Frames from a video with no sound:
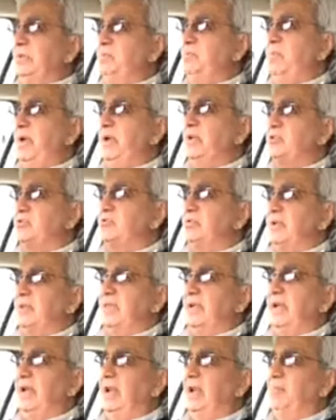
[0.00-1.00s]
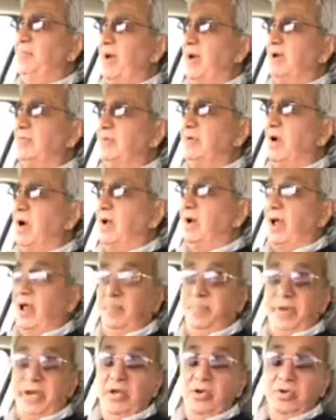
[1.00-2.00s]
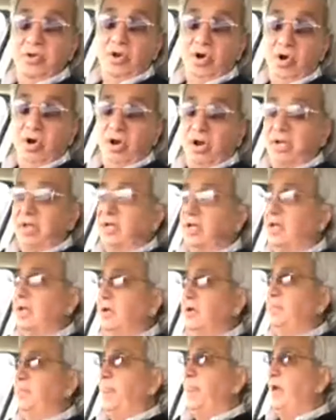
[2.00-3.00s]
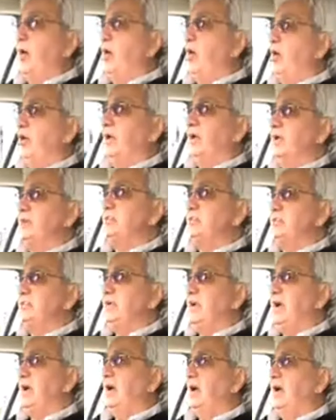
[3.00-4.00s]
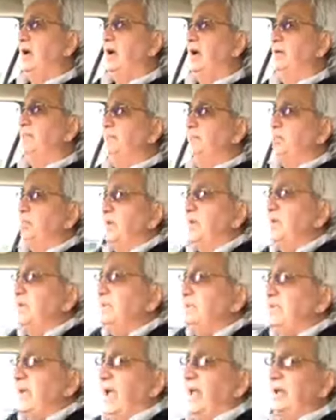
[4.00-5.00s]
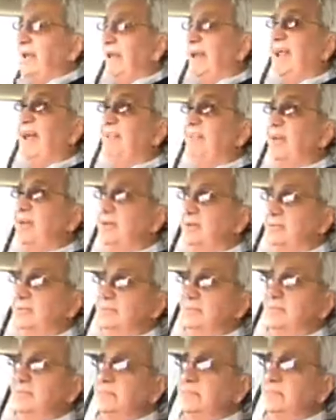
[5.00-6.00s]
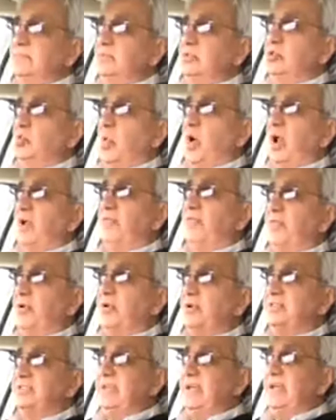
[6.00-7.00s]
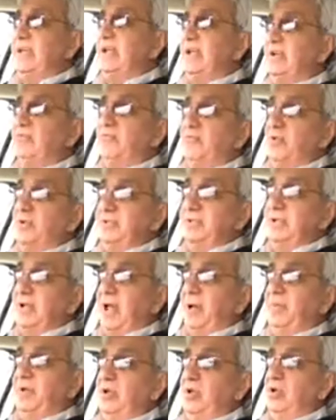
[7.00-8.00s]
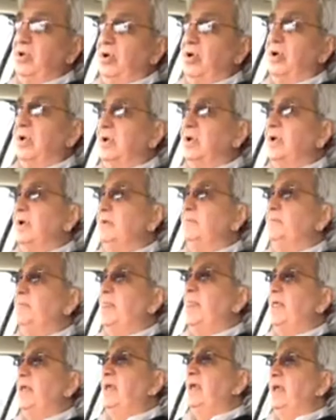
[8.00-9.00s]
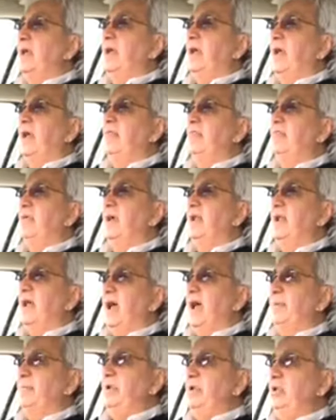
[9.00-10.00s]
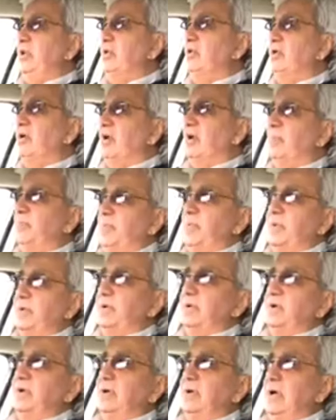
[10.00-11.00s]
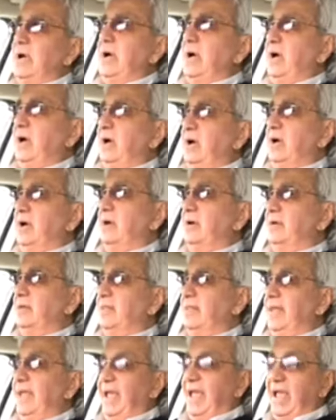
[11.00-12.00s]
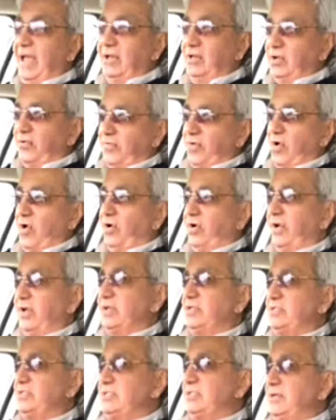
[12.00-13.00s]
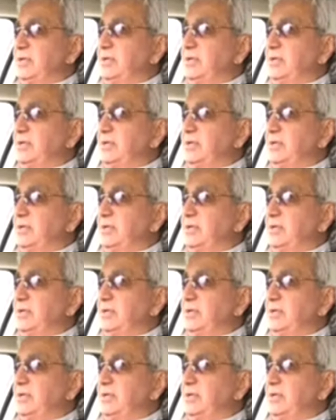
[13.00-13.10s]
ministering the healing power of God. I'll be in New York August uh, 10, 11, 12, 13, and 14. I'm in New York. And then I'm in Europe uh, the end of August,